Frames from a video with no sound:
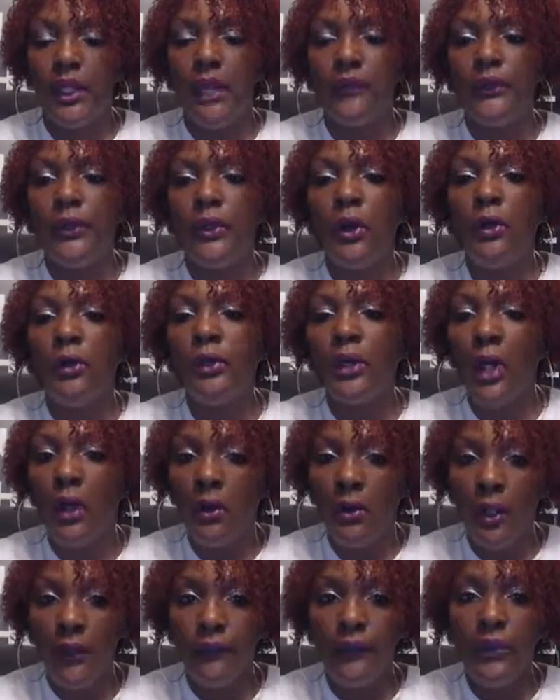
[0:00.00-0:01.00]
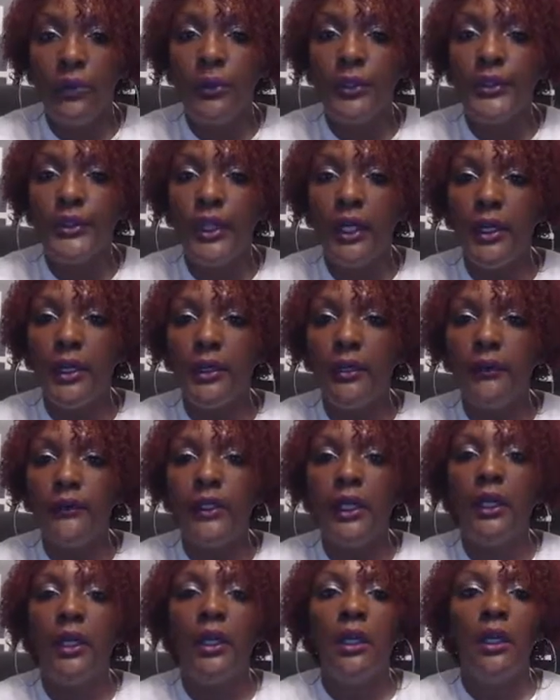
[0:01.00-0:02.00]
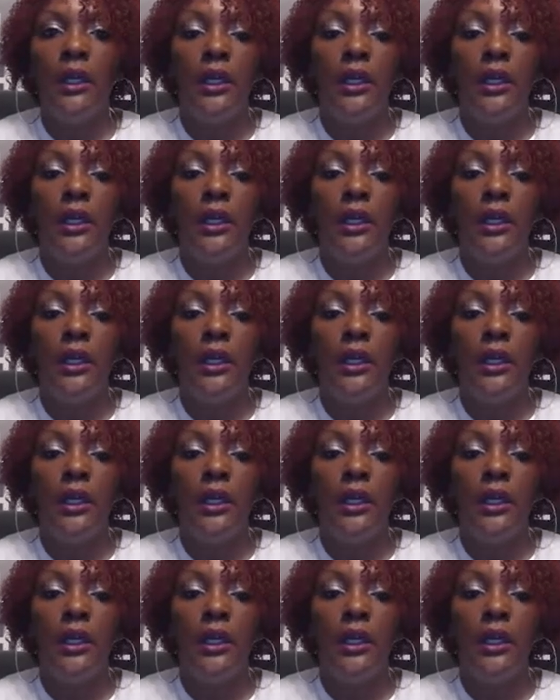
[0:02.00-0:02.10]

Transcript: If you don't know if you were served